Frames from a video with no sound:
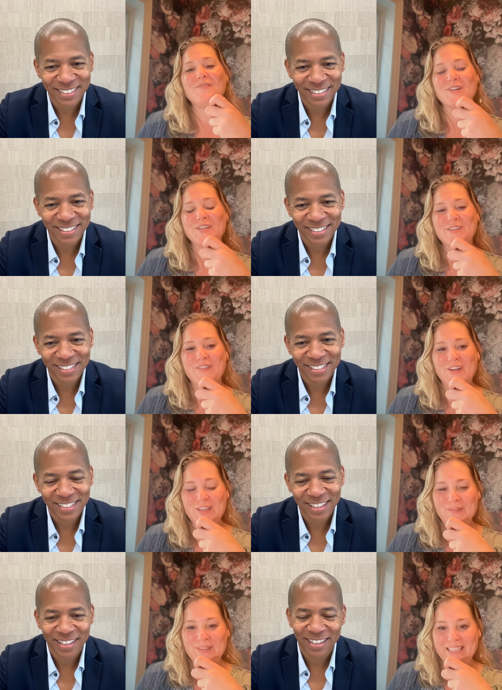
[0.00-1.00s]
Speaker 1: First of all,
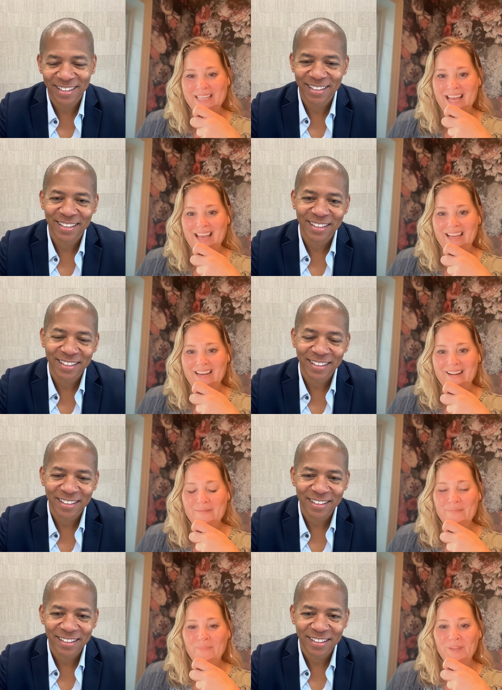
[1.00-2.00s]
you said,
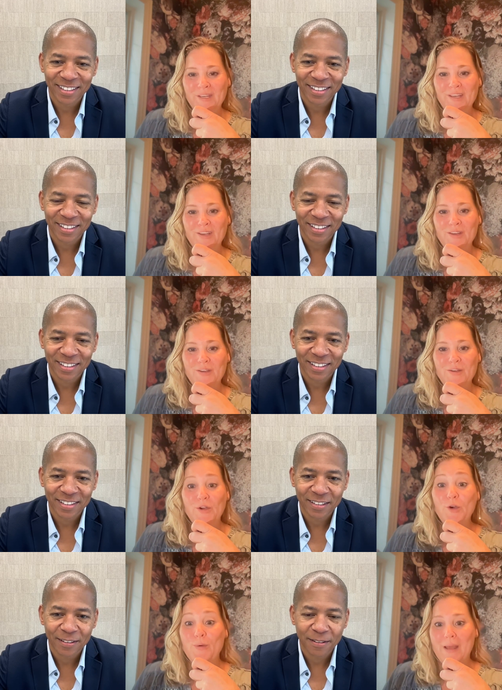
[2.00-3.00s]

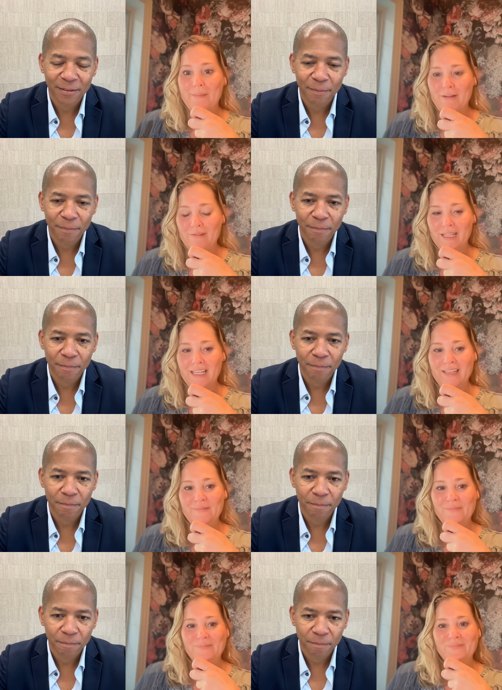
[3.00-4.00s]
Who am I really?
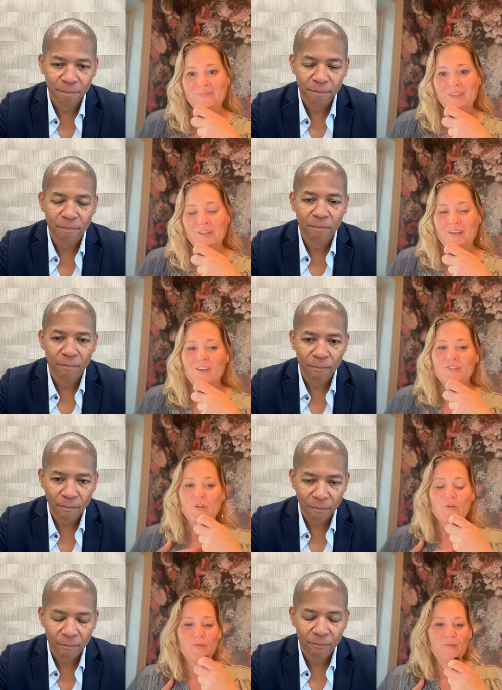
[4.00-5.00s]

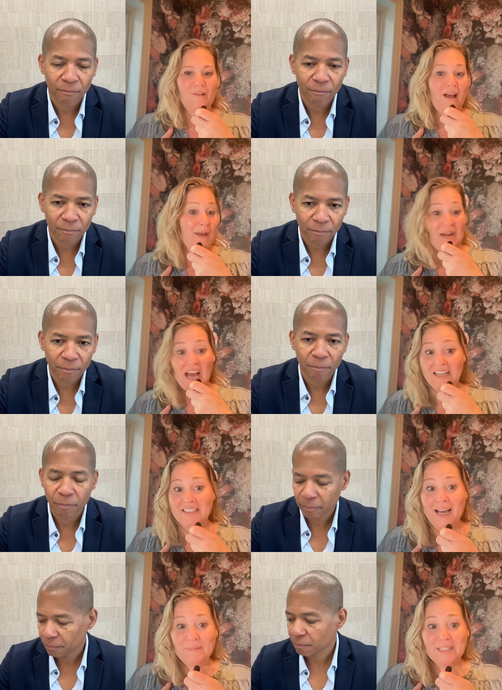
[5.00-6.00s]
So I'm not
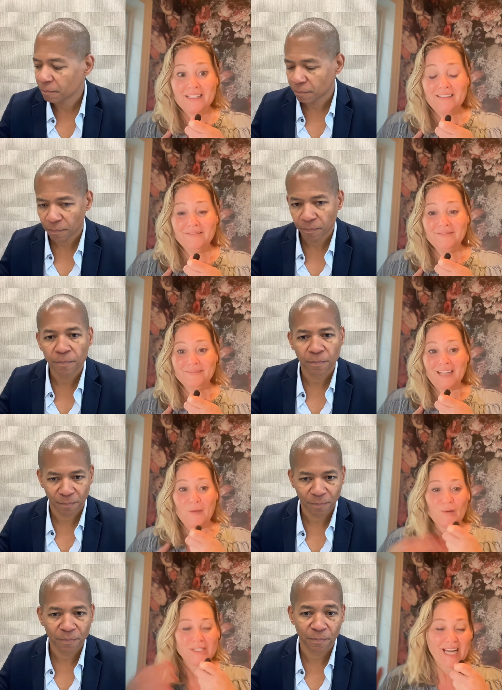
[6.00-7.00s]
adopted. I
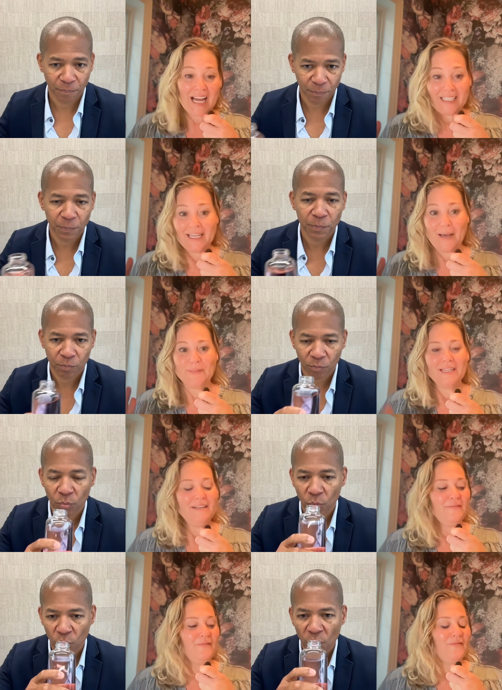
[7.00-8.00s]
was not adopted.
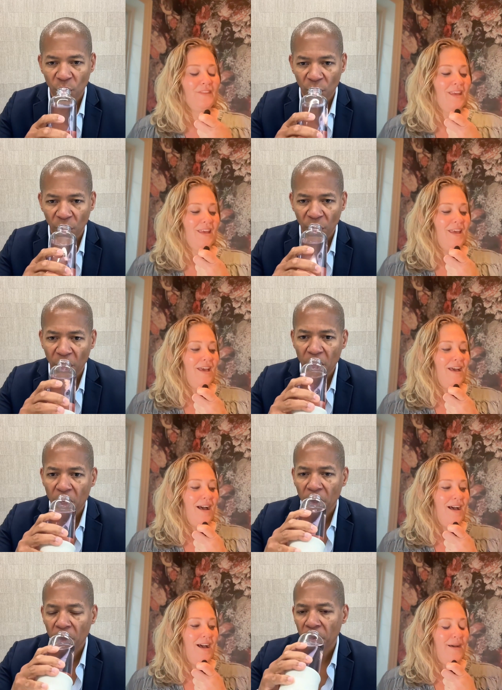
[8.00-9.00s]

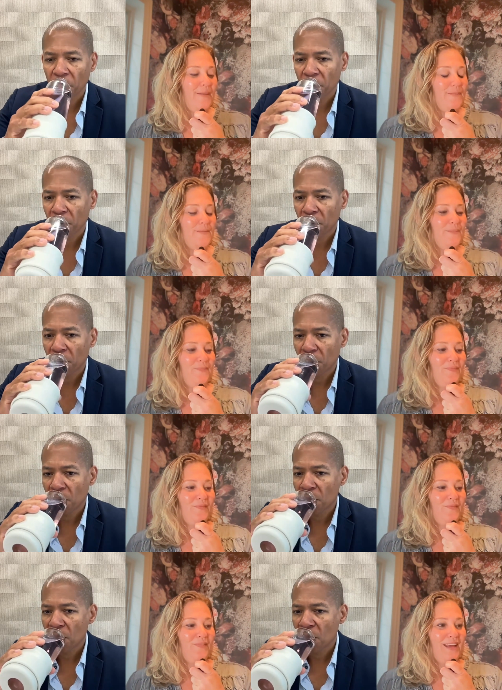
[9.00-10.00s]
Um,
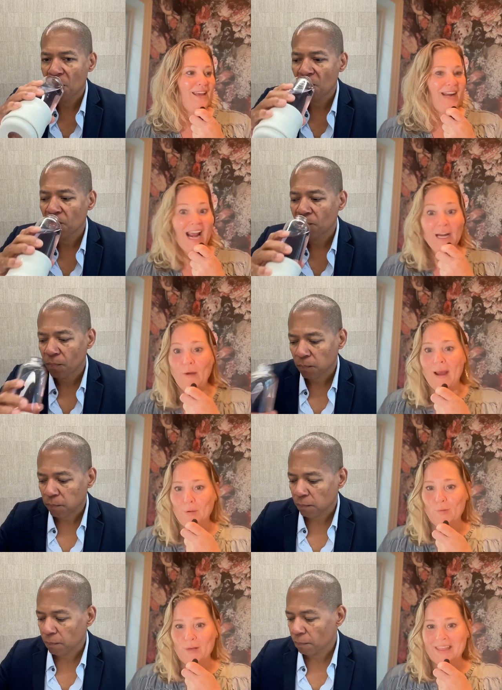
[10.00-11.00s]
and I
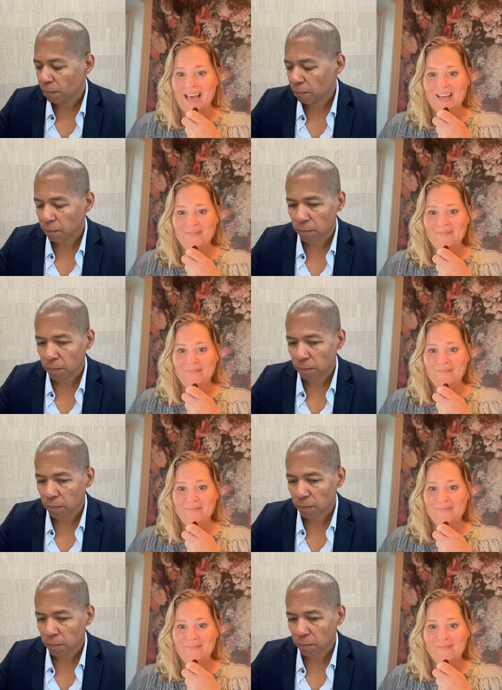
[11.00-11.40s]
grapple with that.